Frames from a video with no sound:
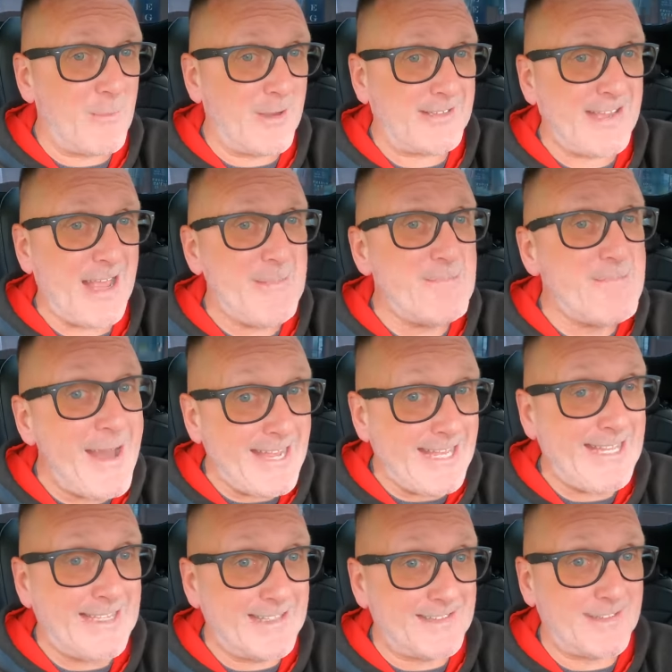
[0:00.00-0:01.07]
When I say many
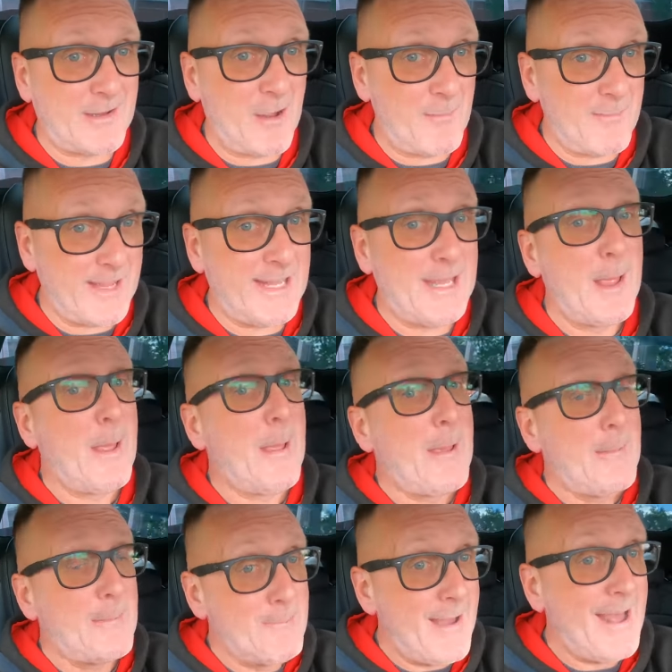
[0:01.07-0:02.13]
years ago, I mean
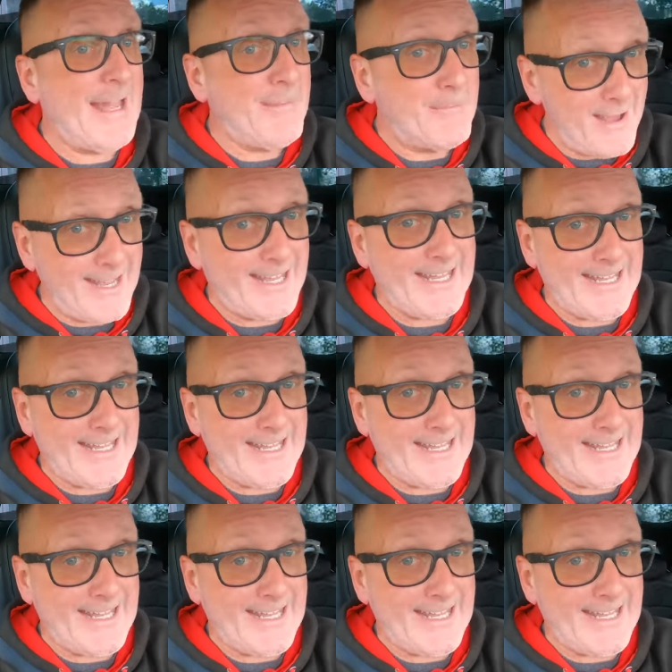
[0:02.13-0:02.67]
many, many